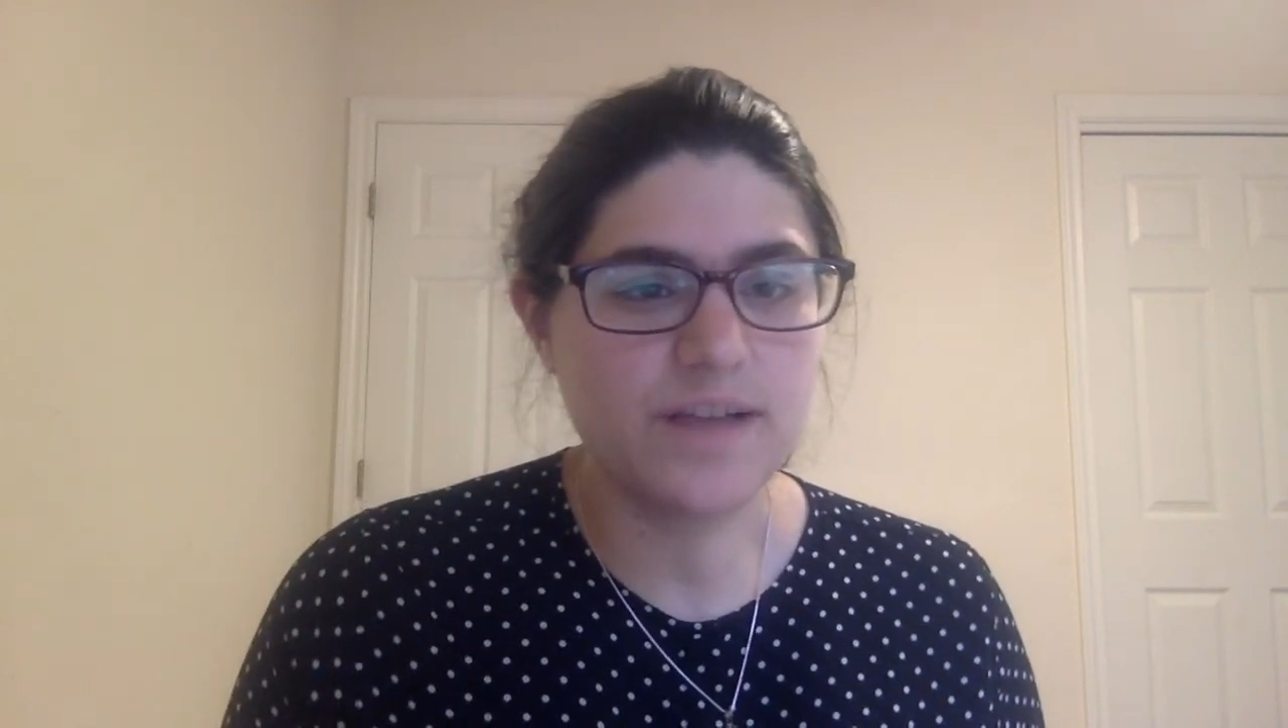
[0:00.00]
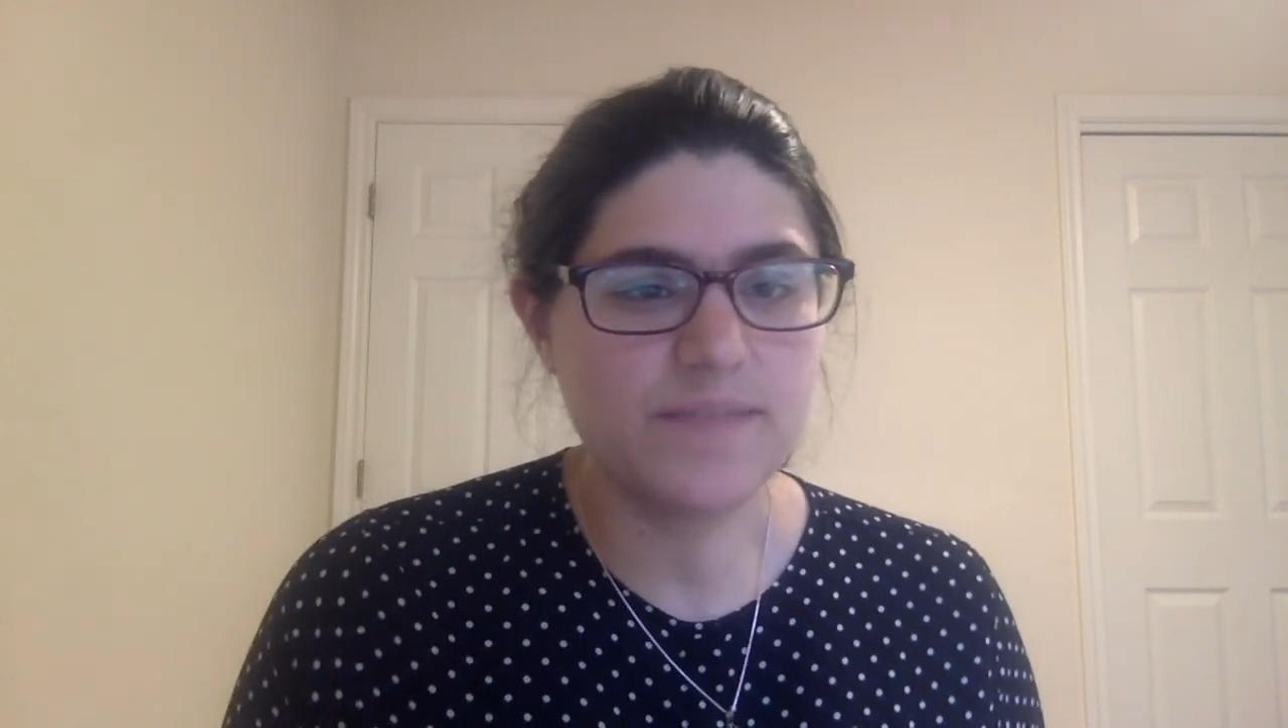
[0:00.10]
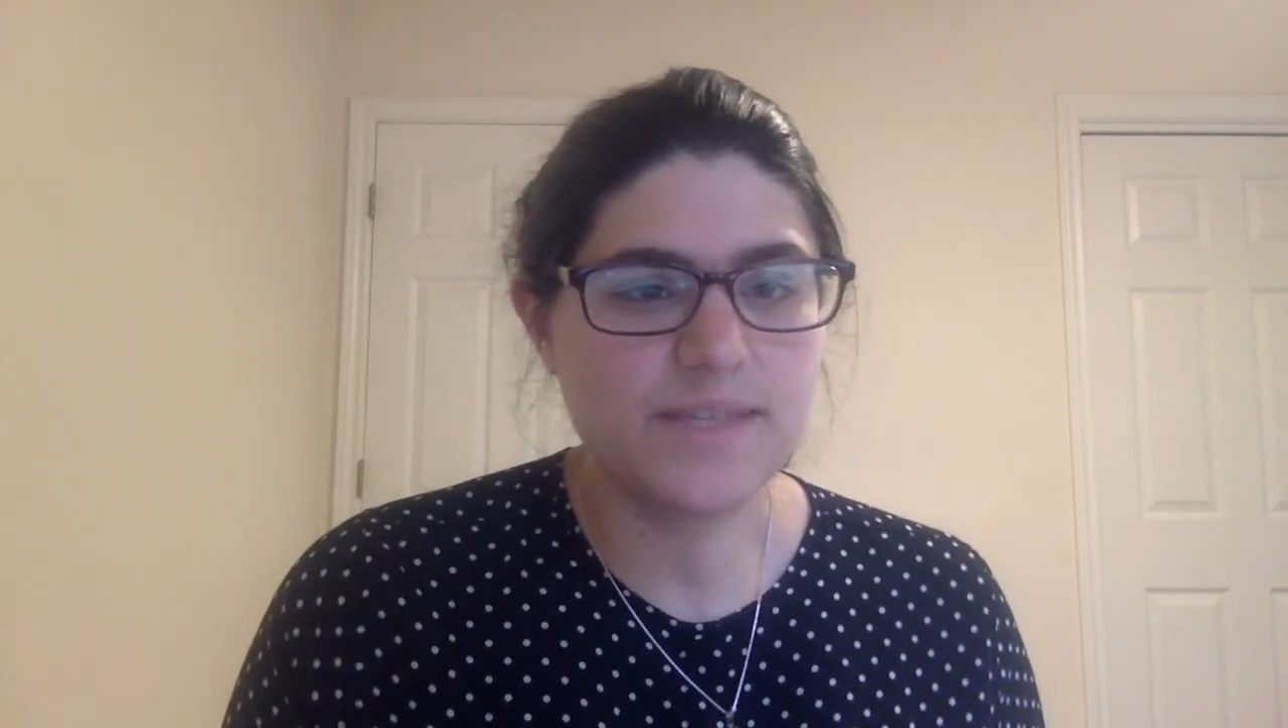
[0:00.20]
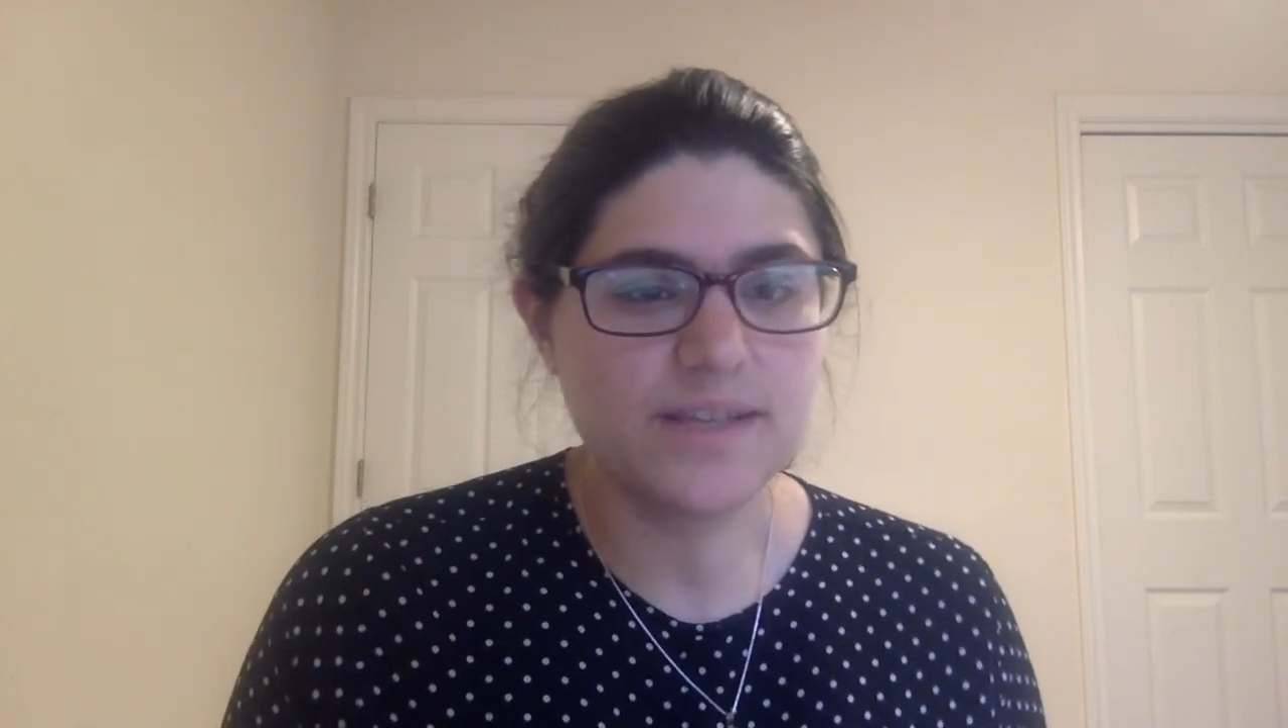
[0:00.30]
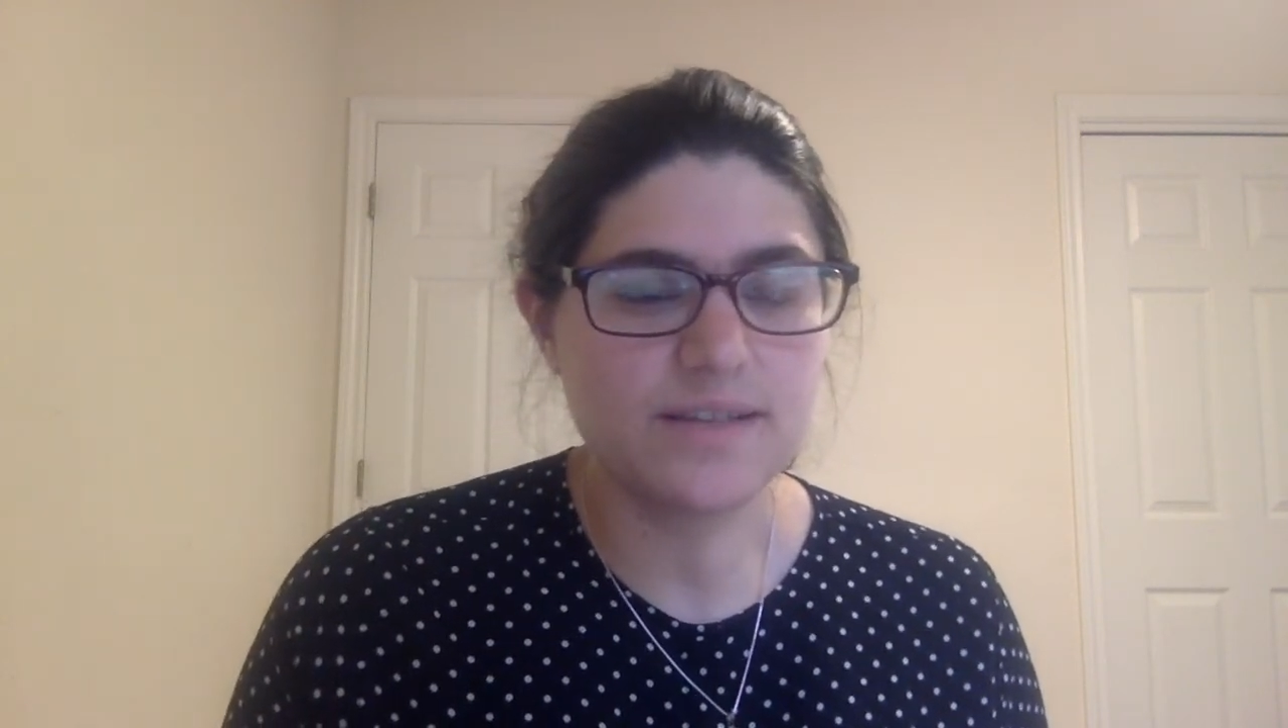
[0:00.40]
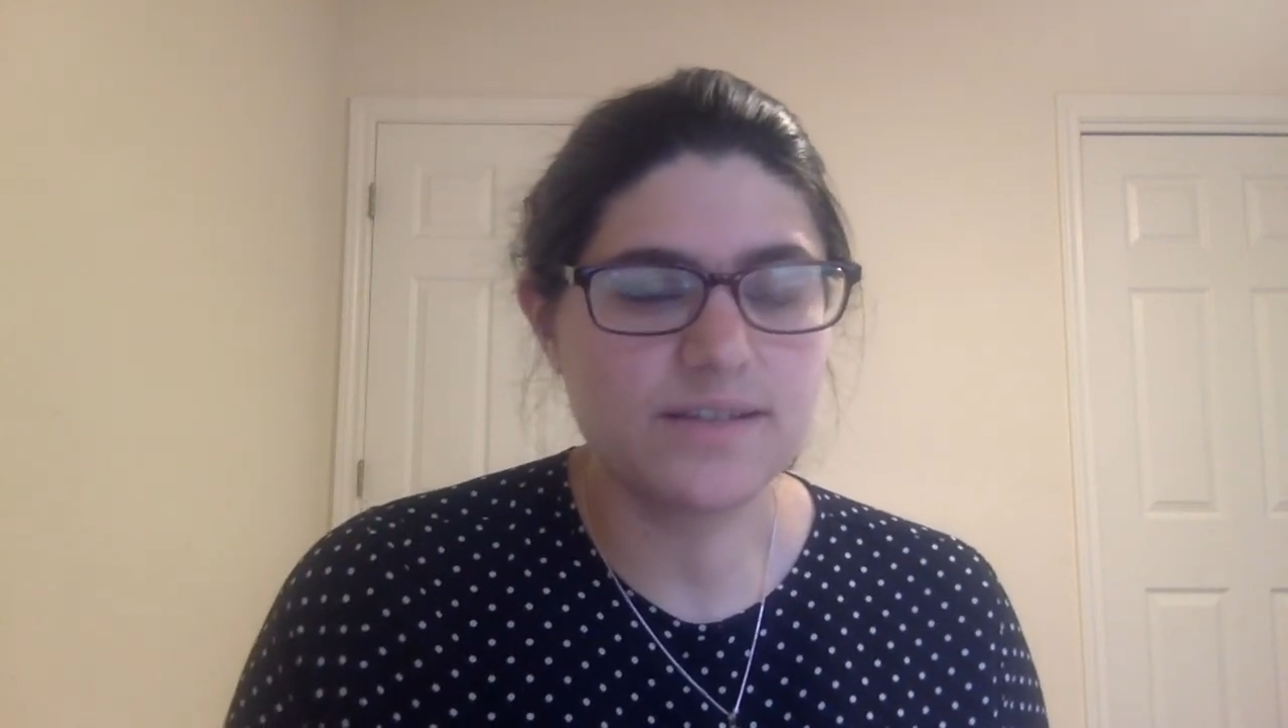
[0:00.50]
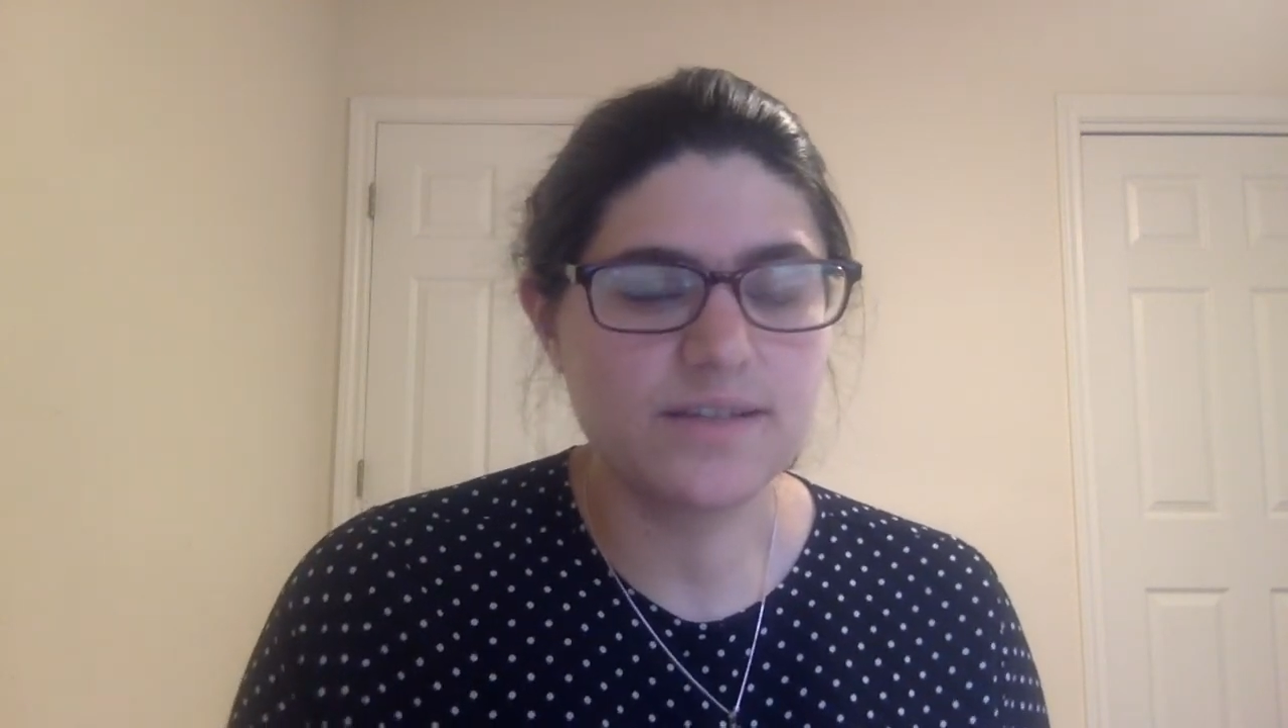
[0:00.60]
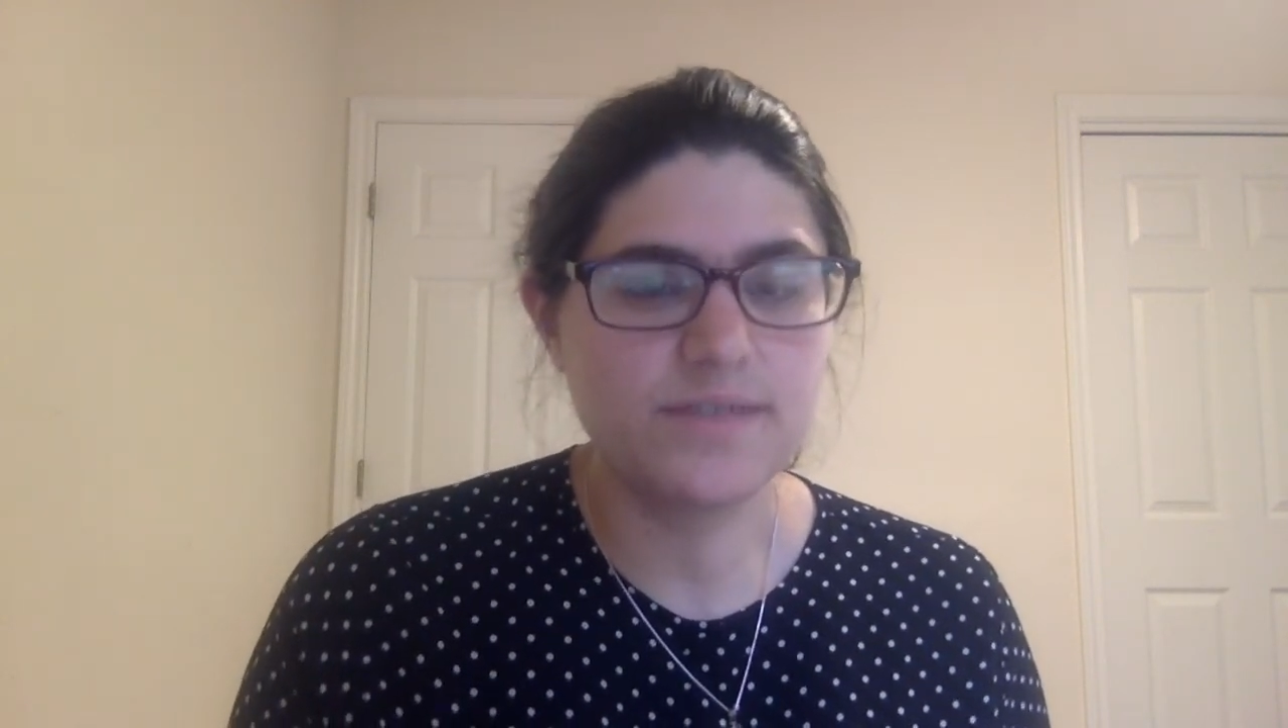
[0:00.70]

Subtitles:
MCLC